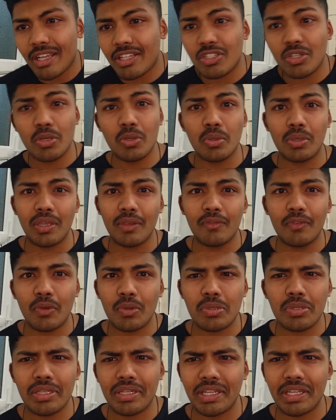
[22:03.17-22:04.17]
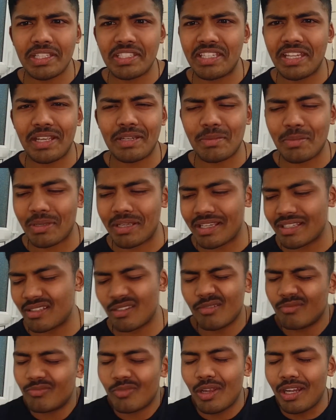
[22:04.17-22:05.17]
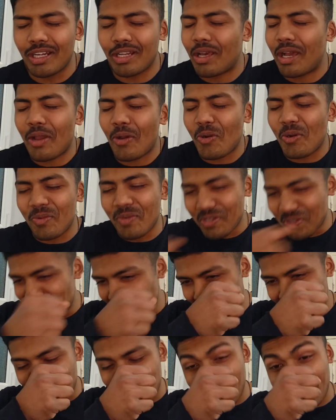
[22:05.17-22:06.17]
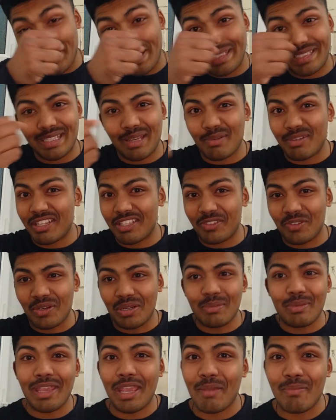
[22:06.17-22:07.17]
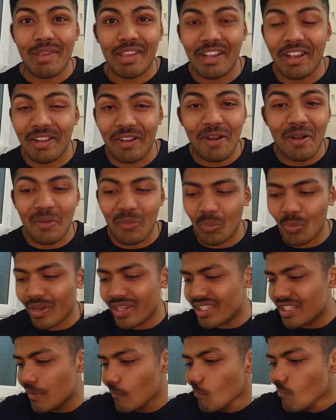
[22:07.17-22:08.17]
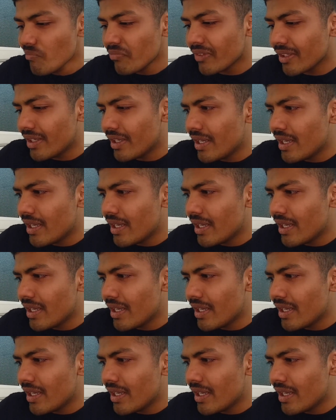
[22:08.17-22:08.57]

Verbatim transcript: I'm actually looking forward to the next chapter, guys. Well, I always look forward to the next chapter. It's gonna be epic. I can't wait.